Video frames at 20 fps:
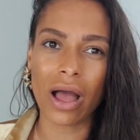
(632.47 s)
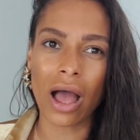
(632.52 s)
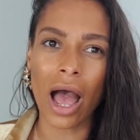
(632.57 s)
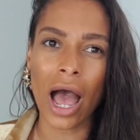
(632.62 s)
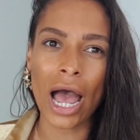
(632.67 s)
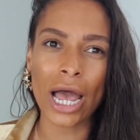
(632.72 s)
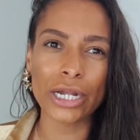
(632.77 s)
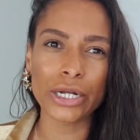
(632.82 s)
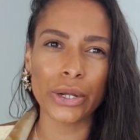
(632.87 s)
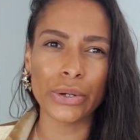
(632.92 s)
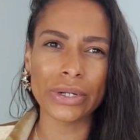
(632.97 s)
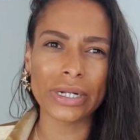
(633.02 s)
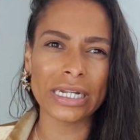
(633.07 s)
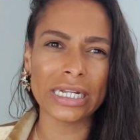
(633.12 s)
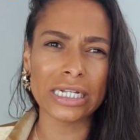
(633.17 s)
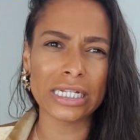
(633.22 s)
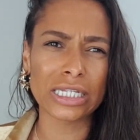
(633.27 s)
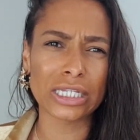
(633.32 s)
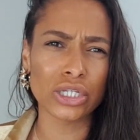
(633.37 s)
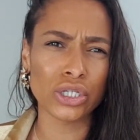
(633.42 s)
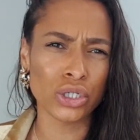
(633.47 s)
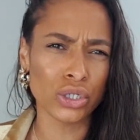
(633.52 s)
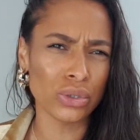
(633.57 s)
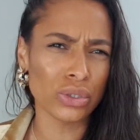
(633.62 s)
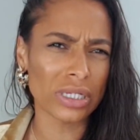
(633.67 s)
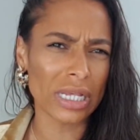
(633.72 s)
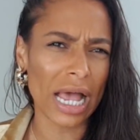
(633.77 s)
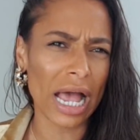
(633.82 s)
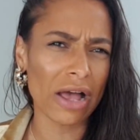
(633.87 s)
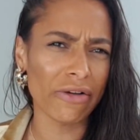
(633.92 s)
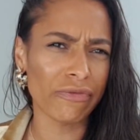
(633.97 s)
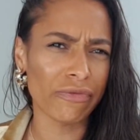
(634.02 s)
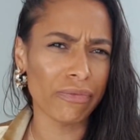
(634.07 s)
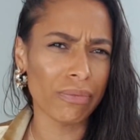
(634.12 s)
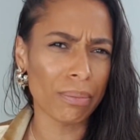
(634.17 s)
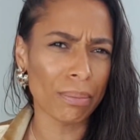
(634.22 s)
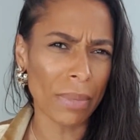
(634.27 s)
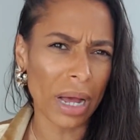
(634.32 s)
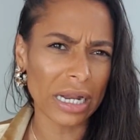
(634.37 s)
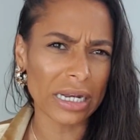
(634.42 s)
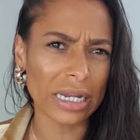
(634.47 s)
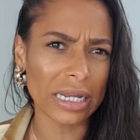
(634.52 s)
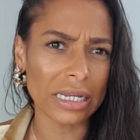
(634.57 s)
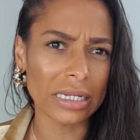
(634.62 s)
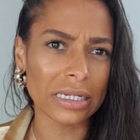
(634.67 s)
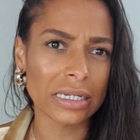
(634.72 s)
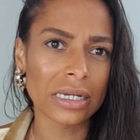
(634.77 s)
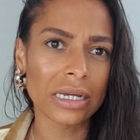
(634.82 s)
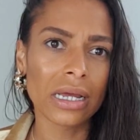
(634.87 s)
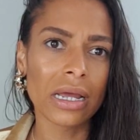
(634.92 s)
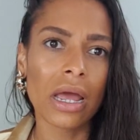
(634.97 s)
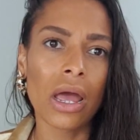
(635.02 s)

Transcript: I don't need you to have money.